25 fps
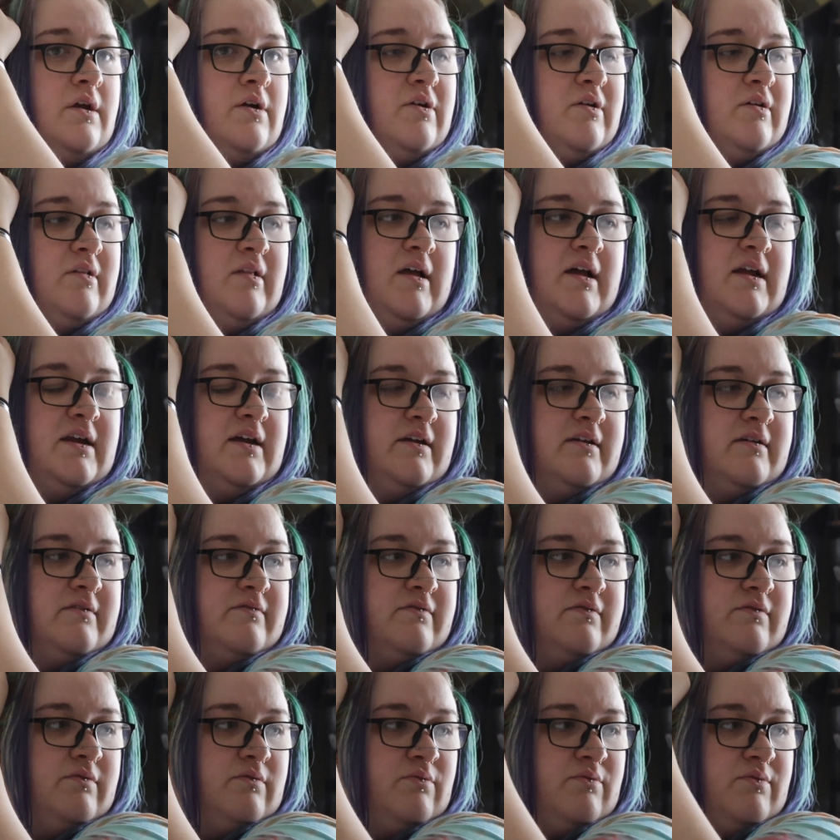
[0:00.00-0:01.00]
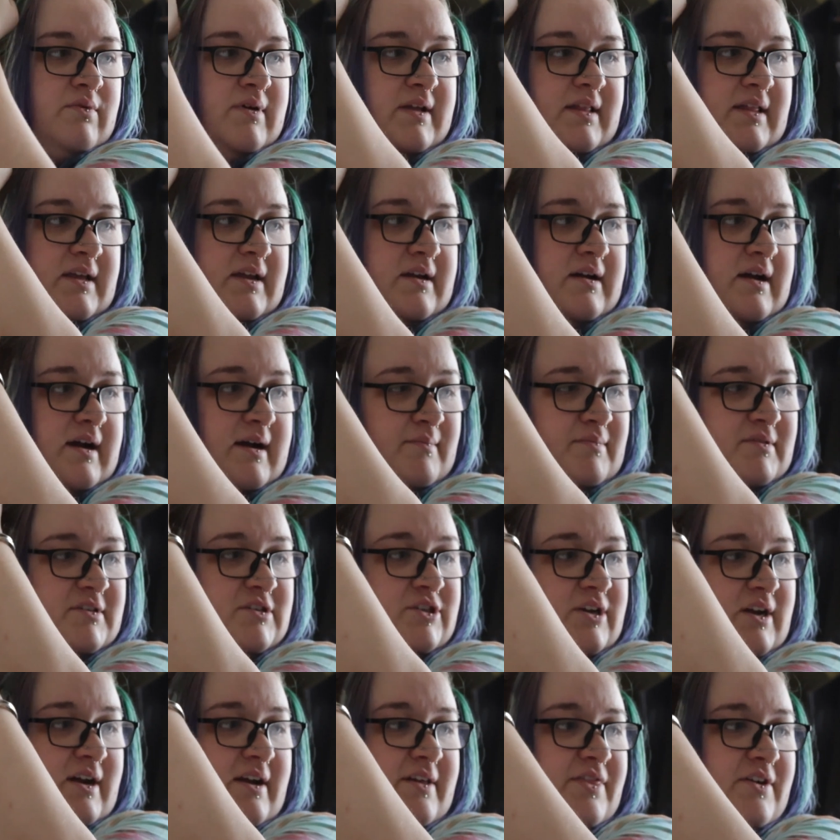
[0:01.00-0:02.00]
There are a lot of really
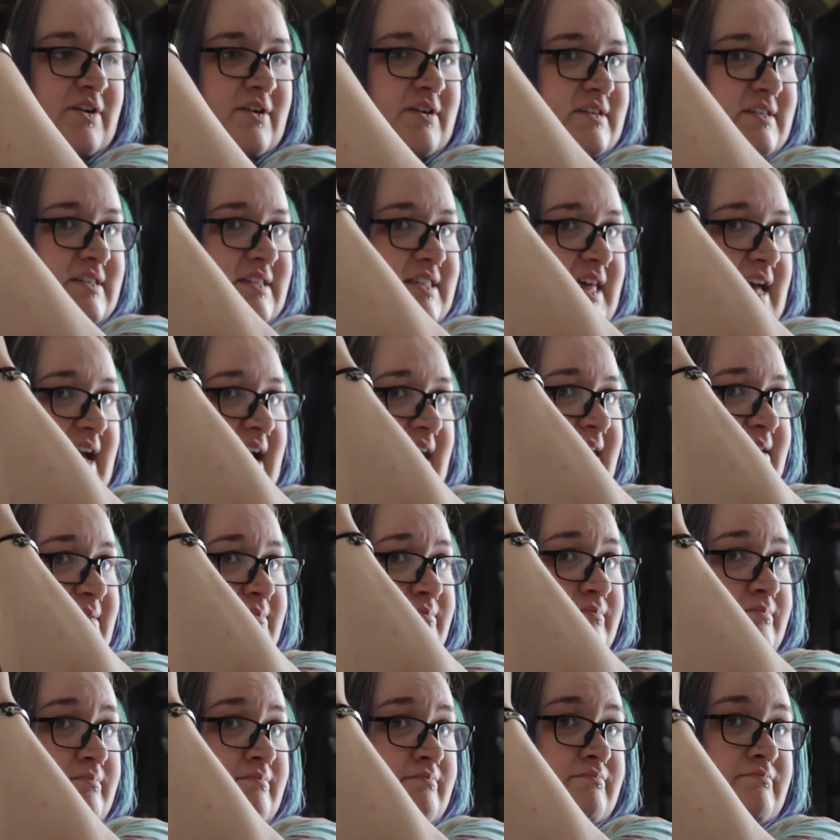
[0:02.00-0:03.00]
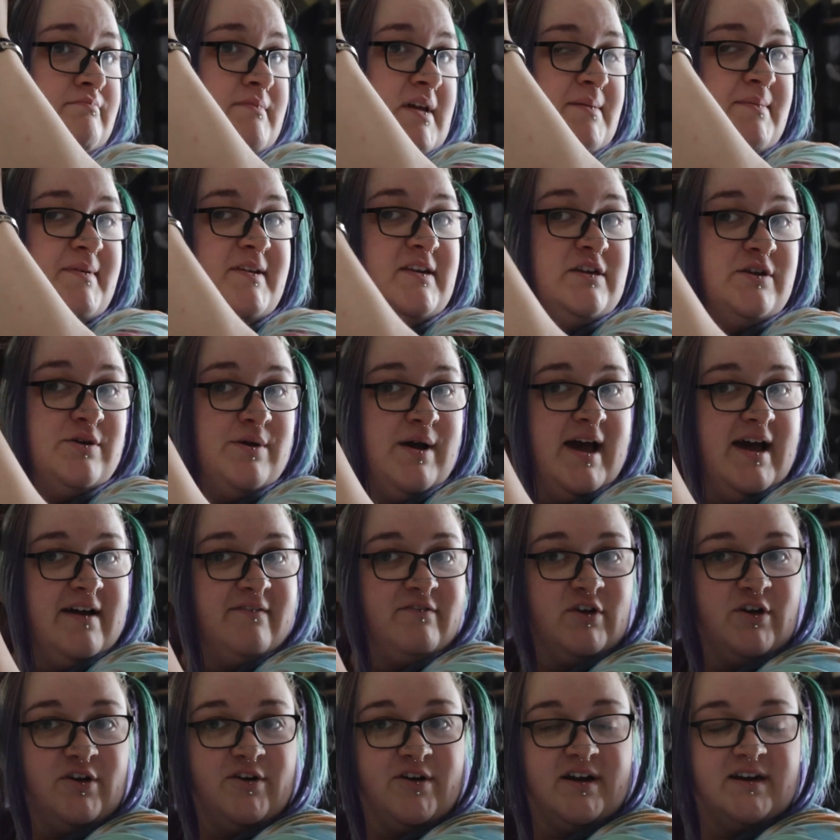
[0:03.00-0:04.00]
accomplished authors that maybe do
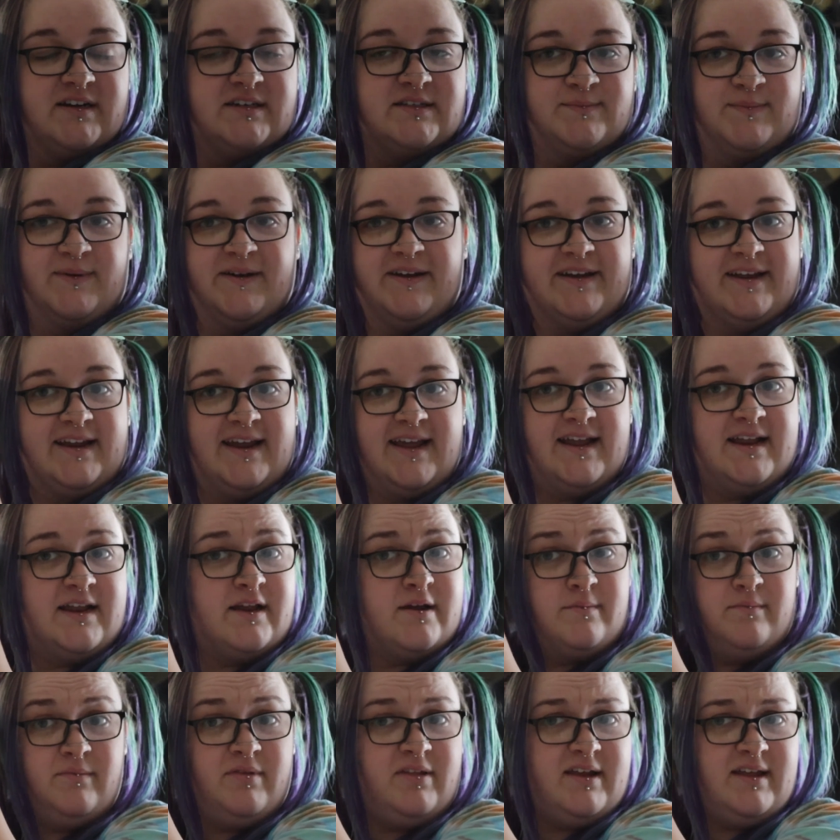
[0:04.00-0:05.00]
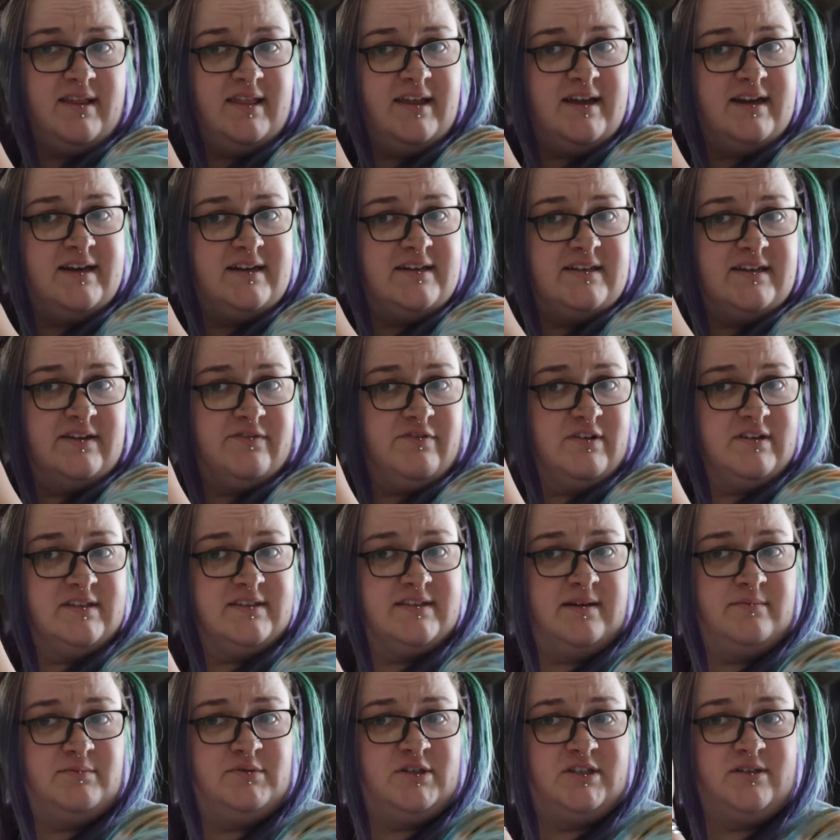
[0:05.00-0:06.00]
have degrees, but in completely different
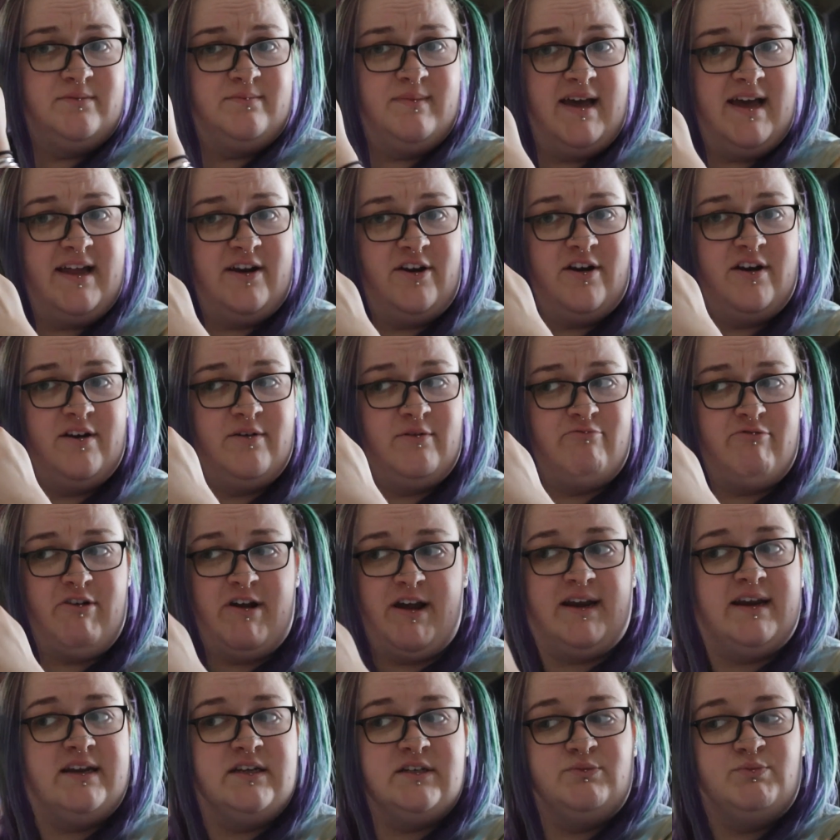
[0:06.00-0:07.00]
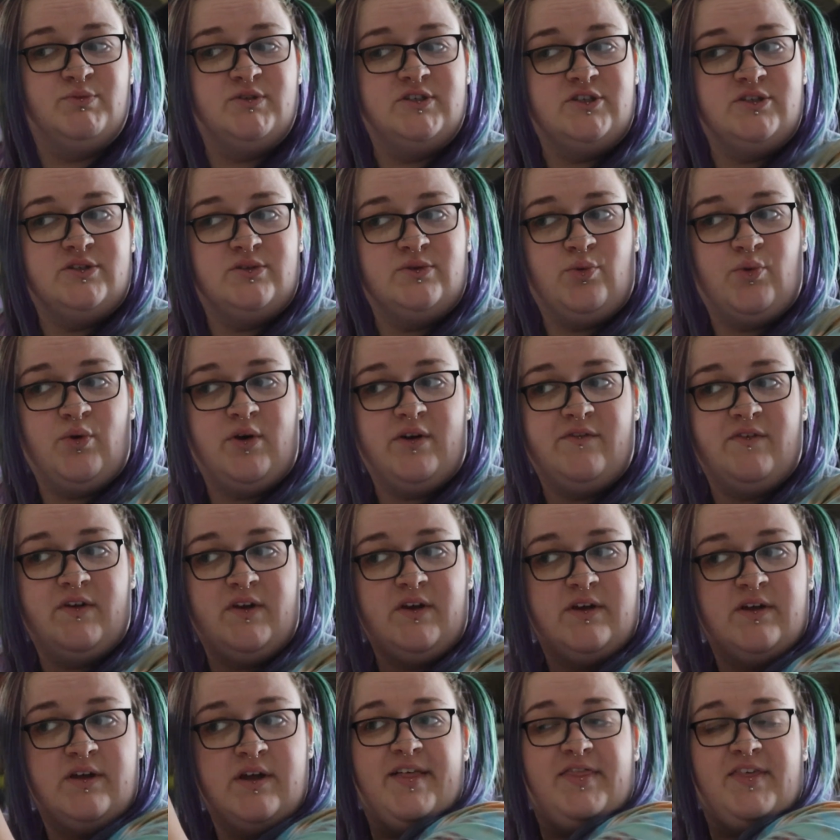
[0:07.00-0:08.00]
subject matter. Writing was just sort of
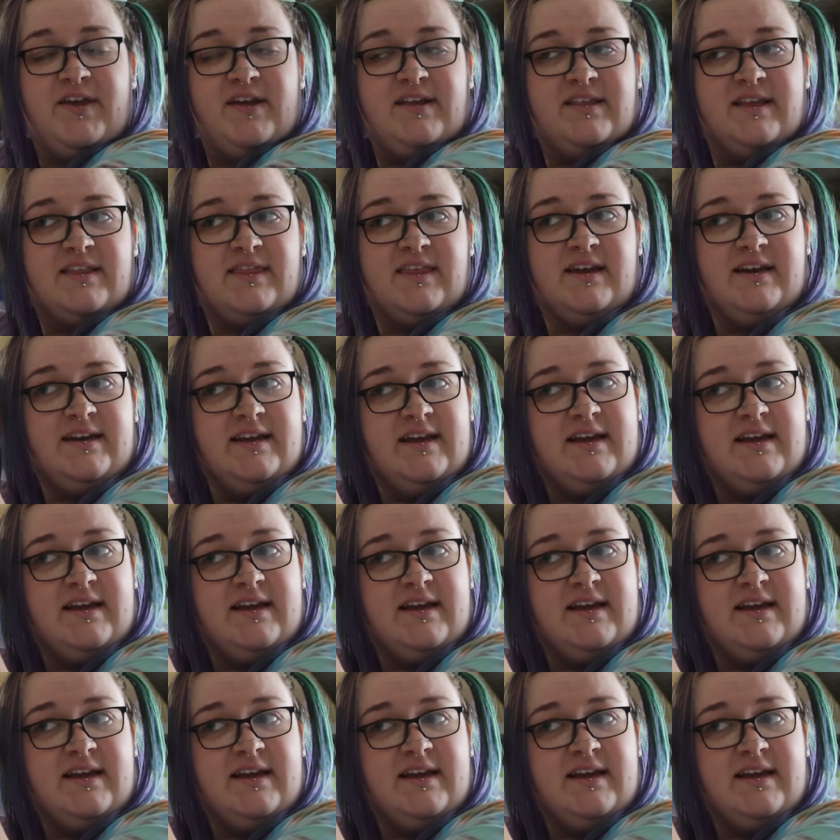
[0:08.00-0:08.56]
a thing that they